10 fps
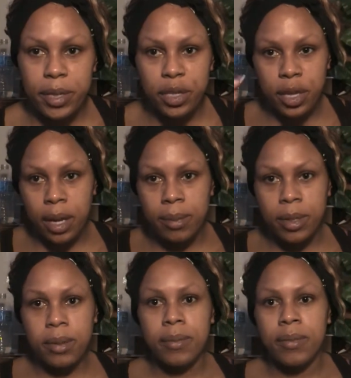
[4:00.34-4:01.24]
shaped.
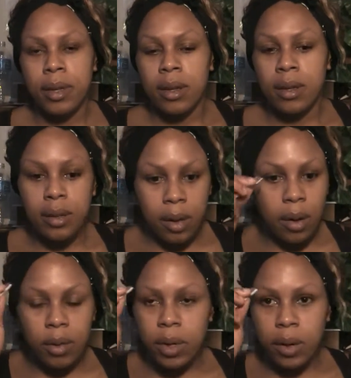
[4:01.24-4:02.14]

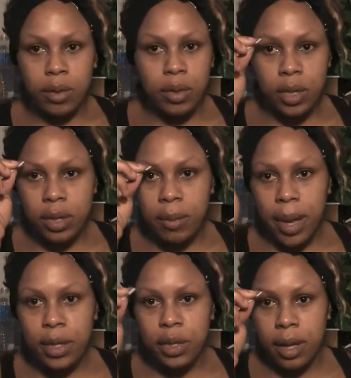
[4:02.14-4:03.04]
So, you just
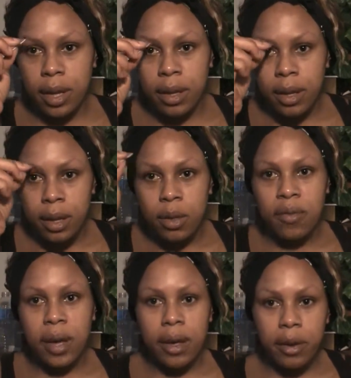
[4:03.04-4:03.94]
imagine that you've
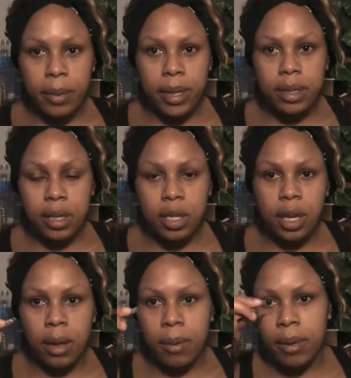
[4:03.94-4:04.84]
got your basic
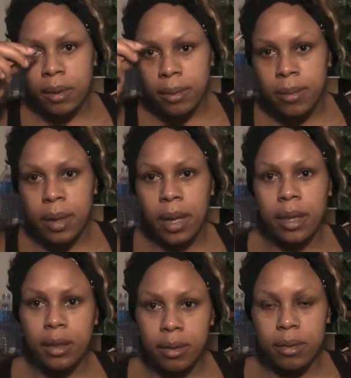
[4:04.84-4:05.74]
shape
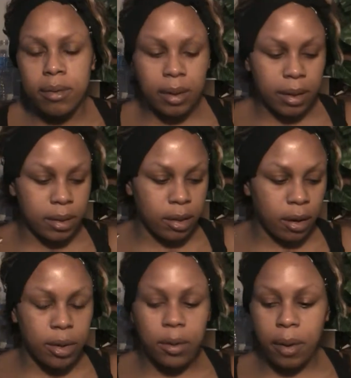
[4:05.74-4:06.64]
and it's
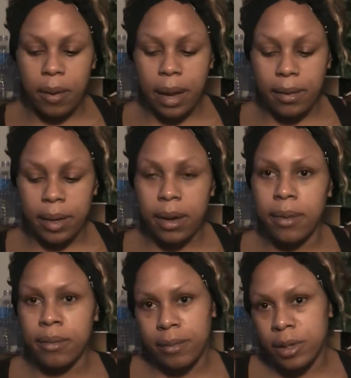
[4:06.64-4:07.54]
starting to grow out
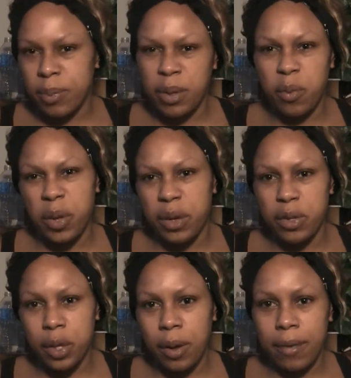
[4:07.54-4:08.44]
now. It's been a week or
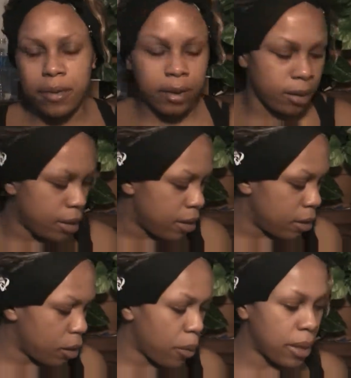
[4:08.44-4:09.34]
so after
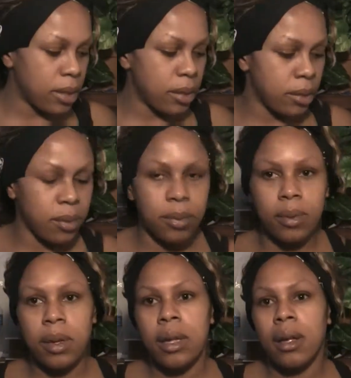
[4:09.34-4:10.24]
going to
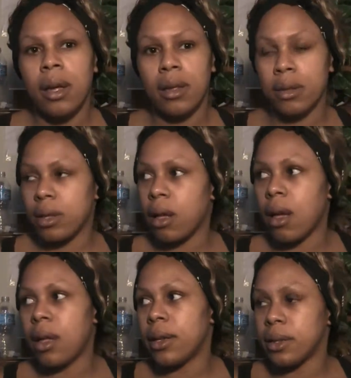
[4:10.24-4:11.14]
the
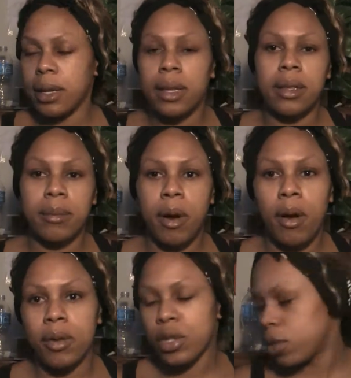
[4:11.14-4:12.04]
salon and getting them
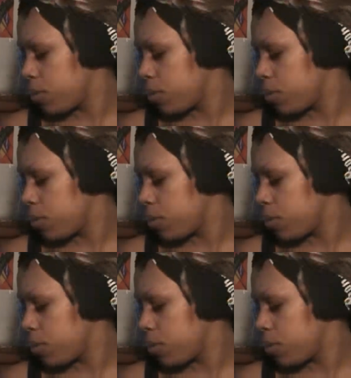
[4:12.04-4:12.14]
arched.